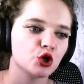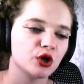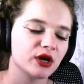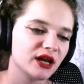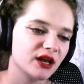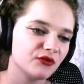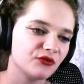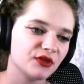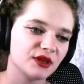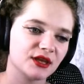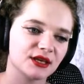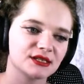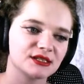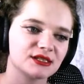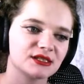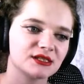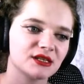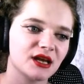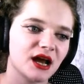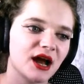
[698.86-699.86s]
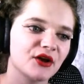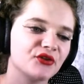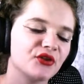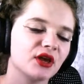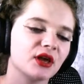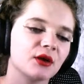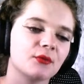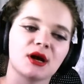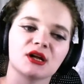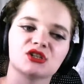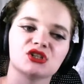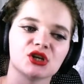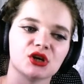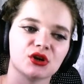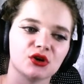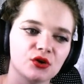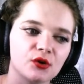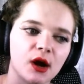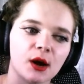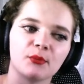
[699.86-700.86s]
You can have this. I think it might
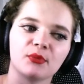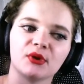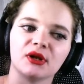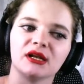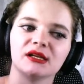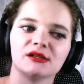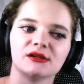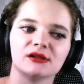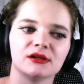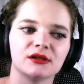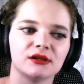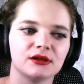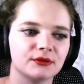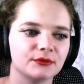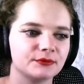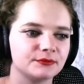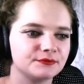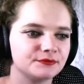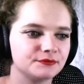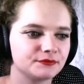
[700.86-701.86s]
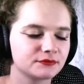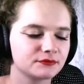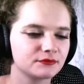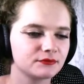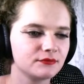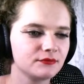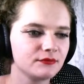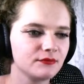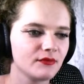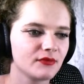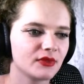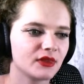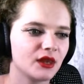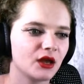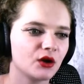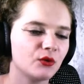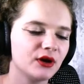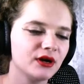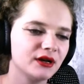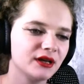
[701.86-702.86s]
cheer you up a little.
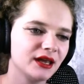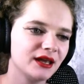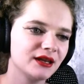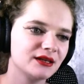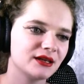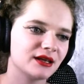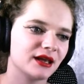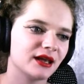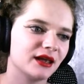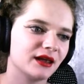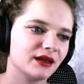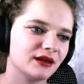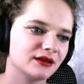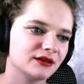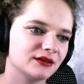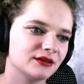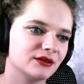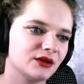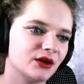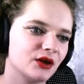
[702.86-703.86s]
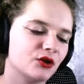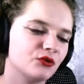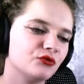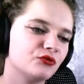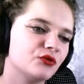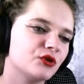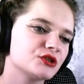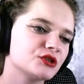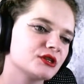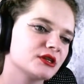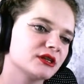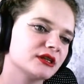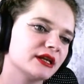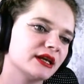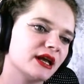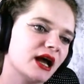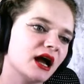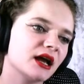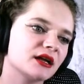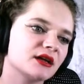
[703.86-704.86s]
Acquired a candy cane.
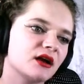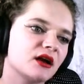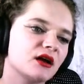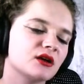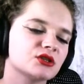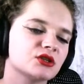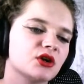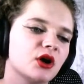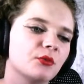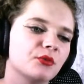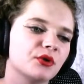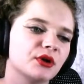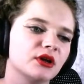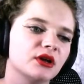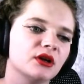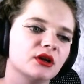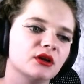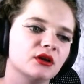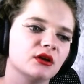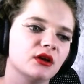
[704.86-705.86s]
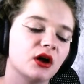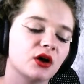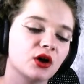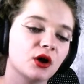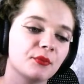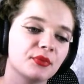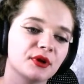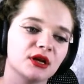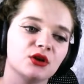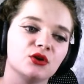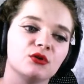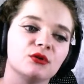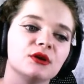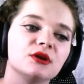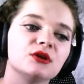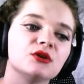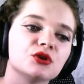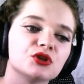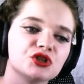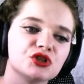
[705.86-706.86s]
Unfortunately, I can't accompany, accompany you
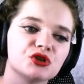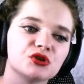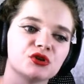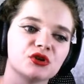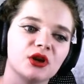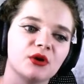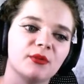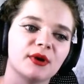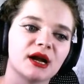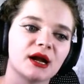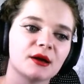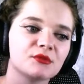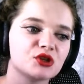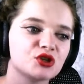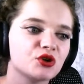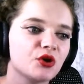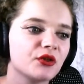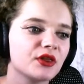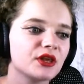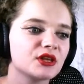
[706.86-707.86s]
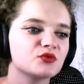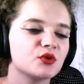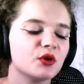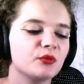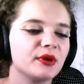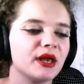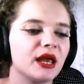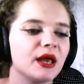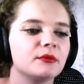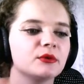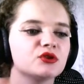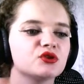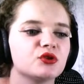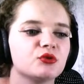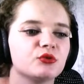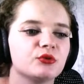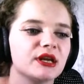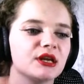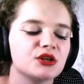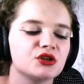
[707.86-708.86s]
in your journey, but I'm sure this will be able
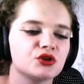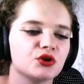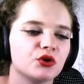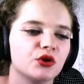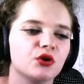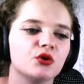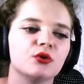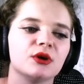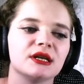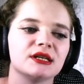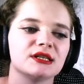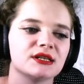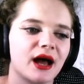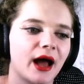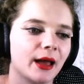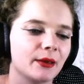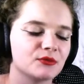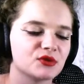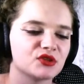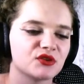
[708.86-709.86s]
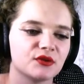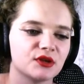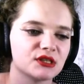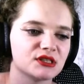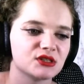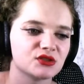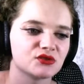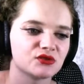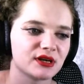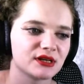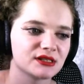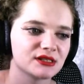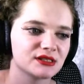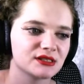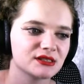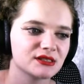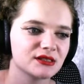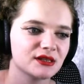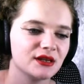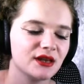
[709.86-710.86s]
to reassure you in times of
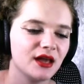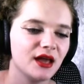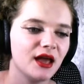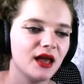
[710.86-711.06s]
distress.